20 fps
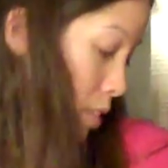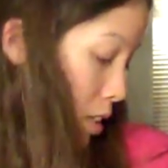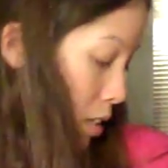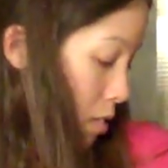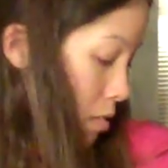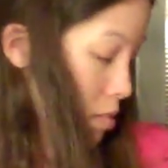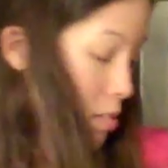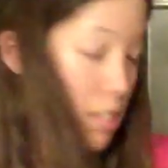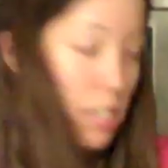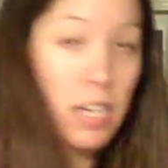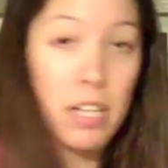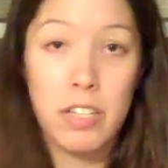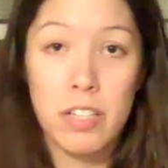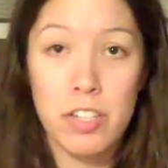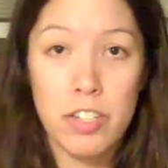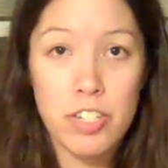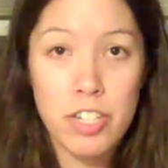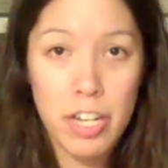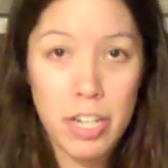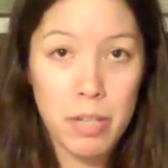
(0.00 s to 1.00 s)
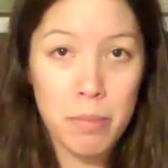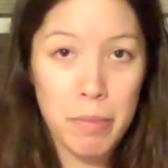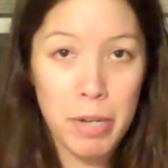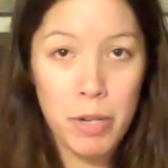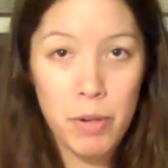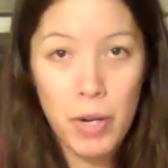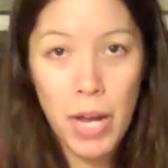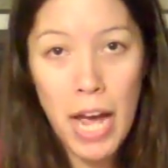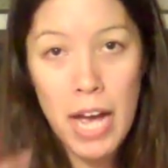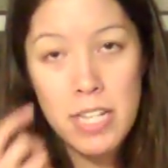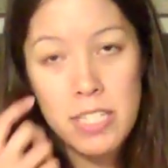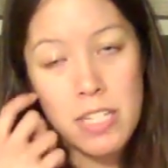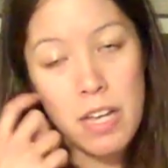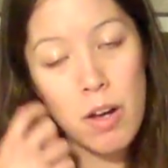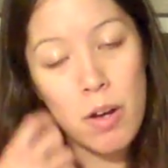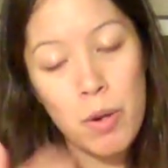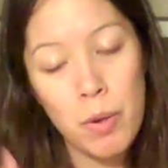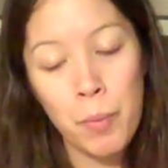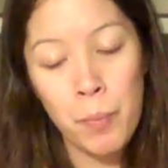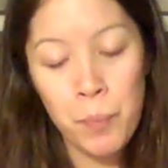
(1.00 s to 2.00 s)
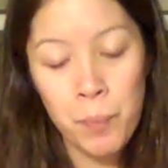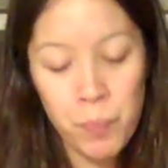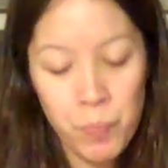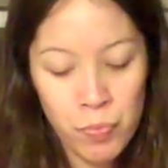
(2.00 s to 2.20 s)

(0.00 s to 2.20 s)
you know, standing there checking my own ass out.